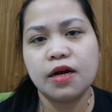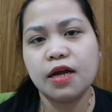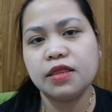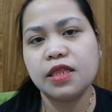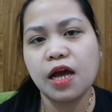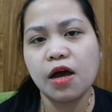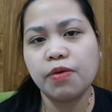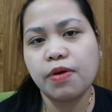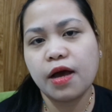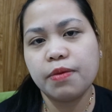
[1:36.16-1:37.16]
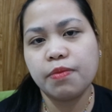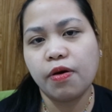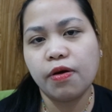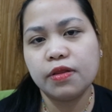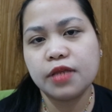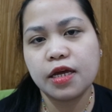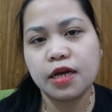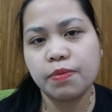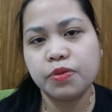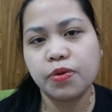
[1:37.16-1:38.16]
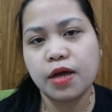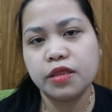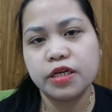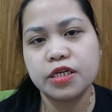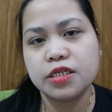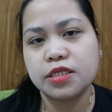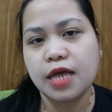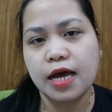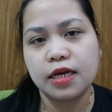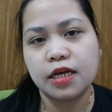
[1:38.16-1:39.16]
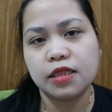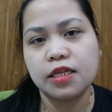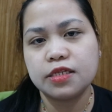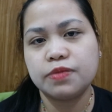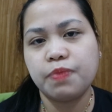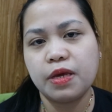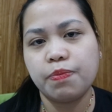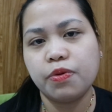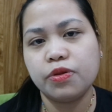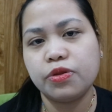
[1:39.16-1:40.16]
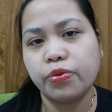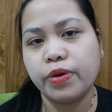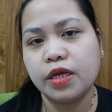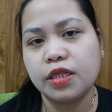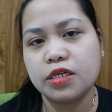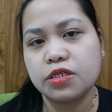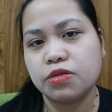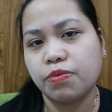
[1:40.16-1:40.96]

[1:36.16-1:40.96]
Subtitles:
right now, I'm old enough to understand that these people doing this